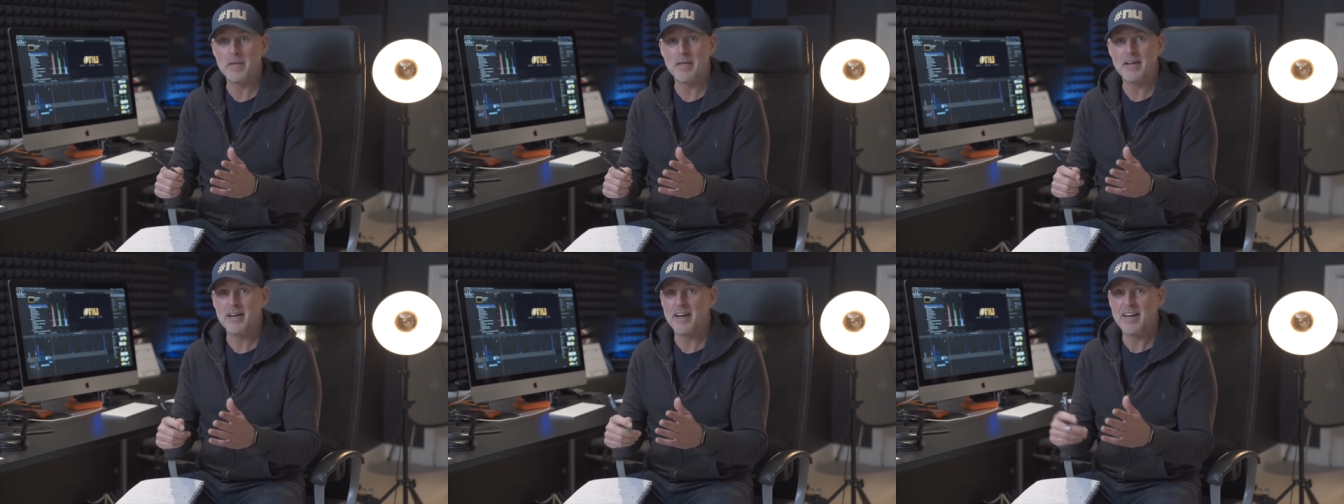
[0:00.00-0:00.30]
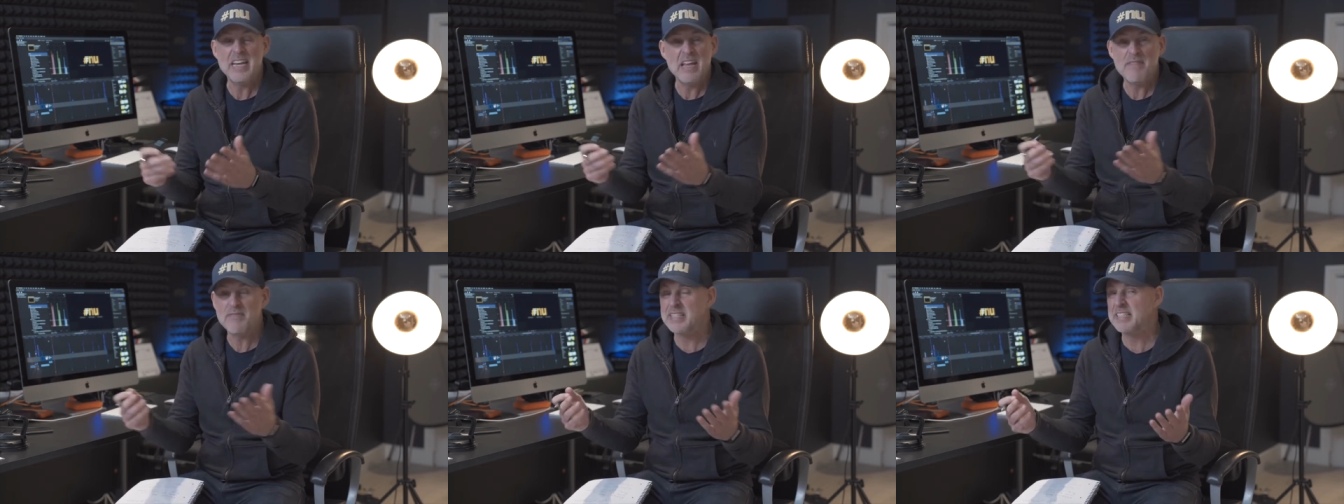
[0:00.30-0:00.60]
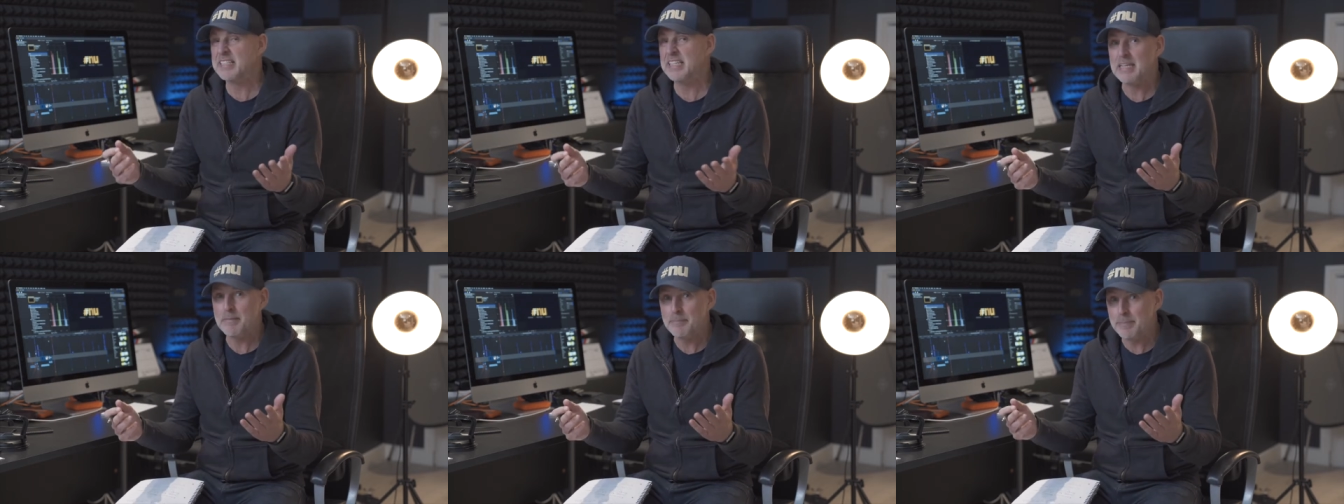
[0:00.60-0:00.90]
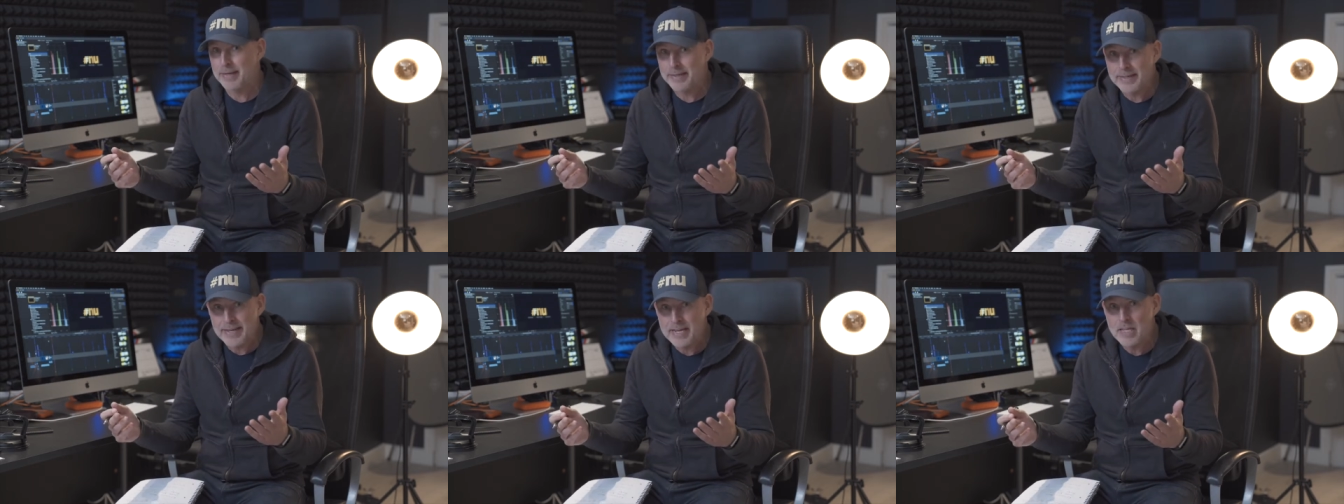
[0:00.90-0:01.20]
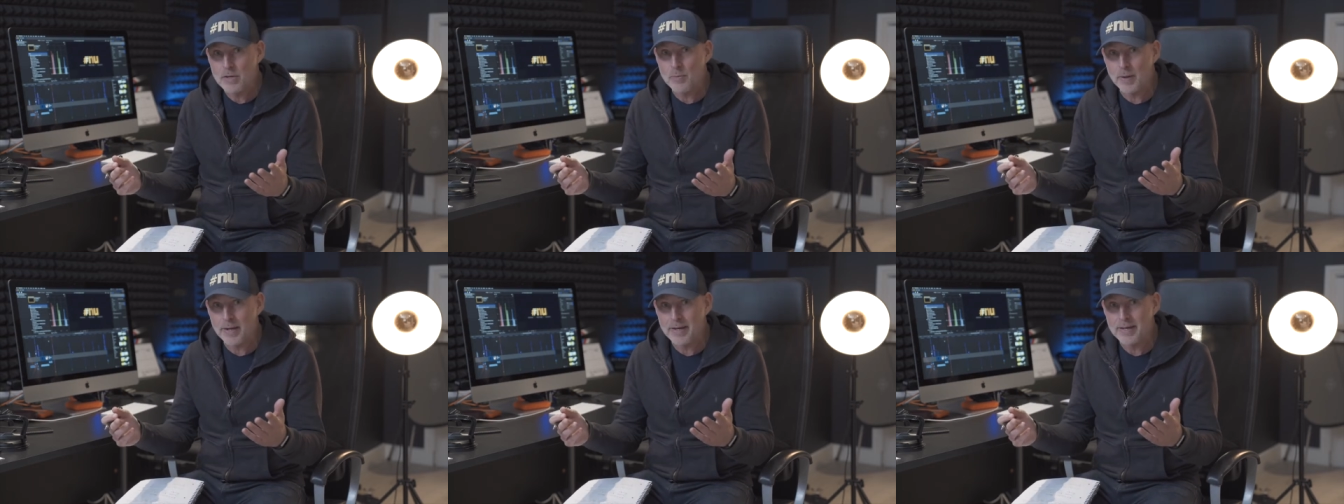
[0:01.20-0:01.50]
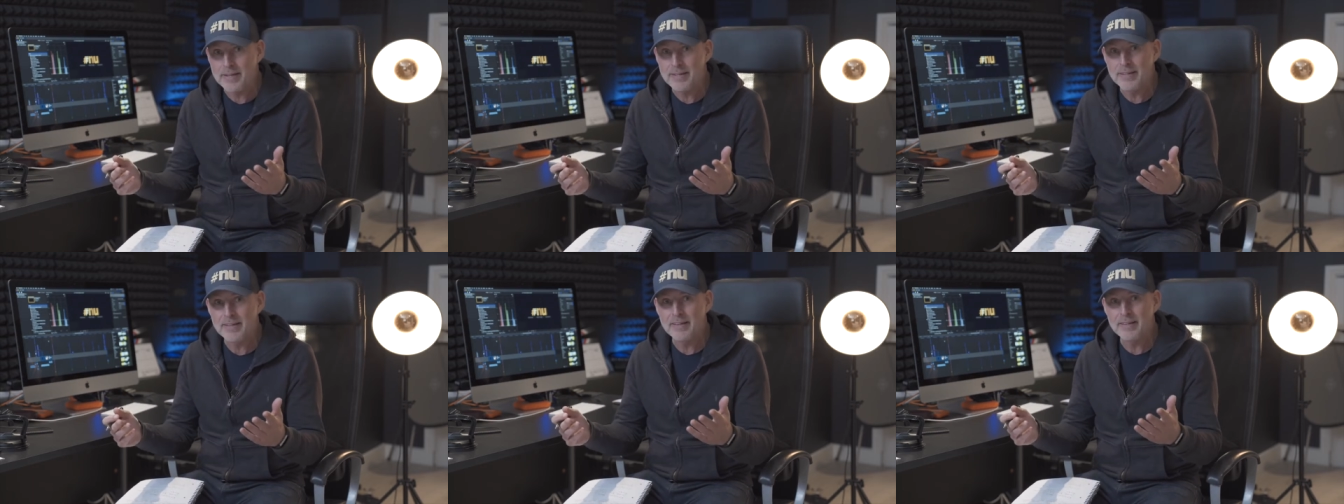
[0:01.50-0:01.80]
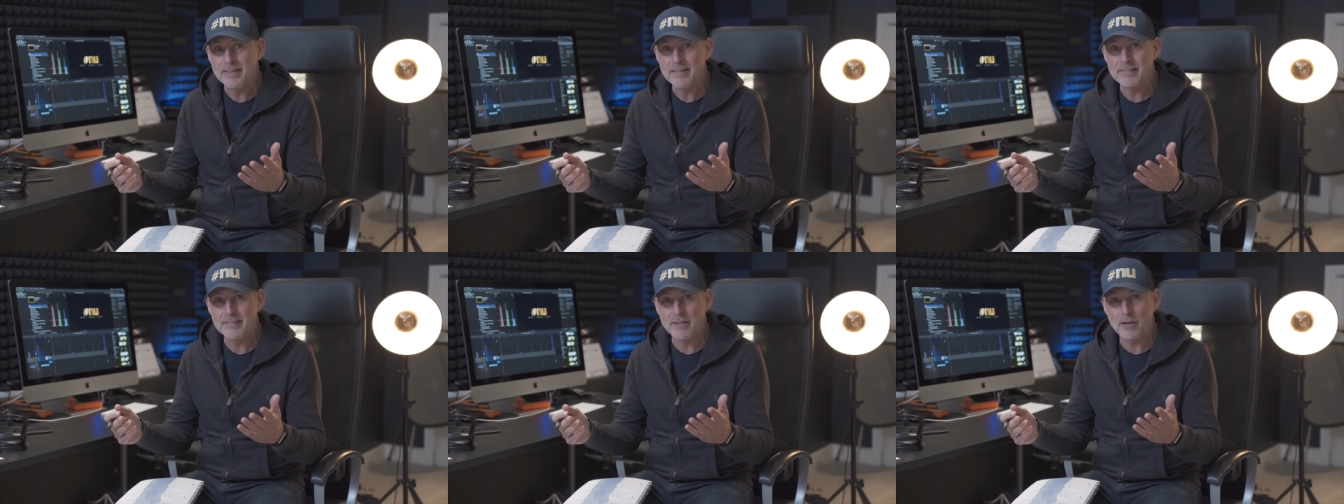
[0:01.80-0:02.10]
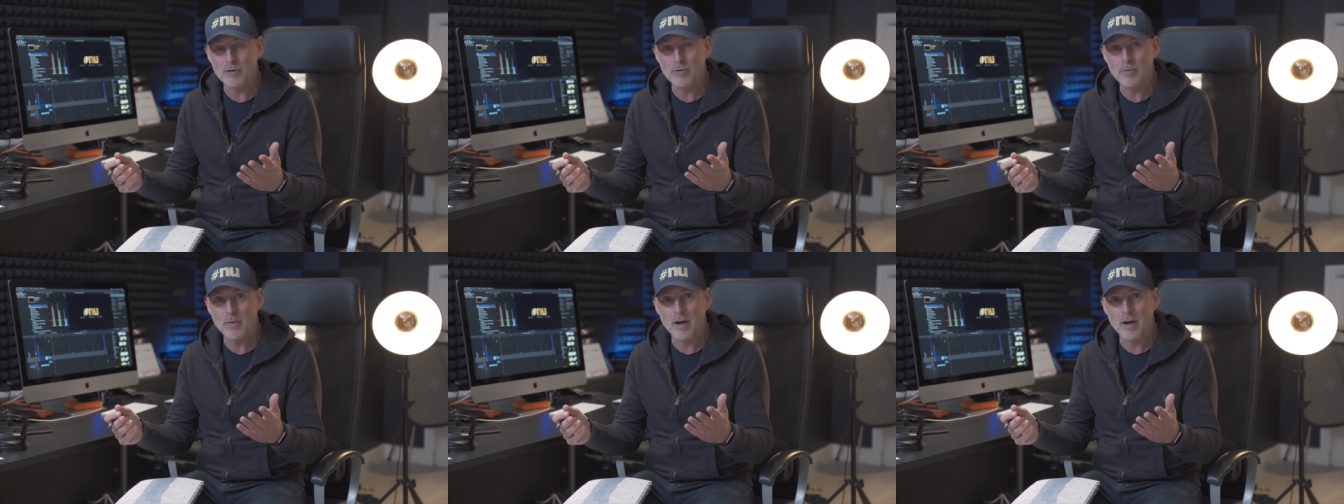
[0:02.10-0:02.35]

I never sleep bloody anyway. So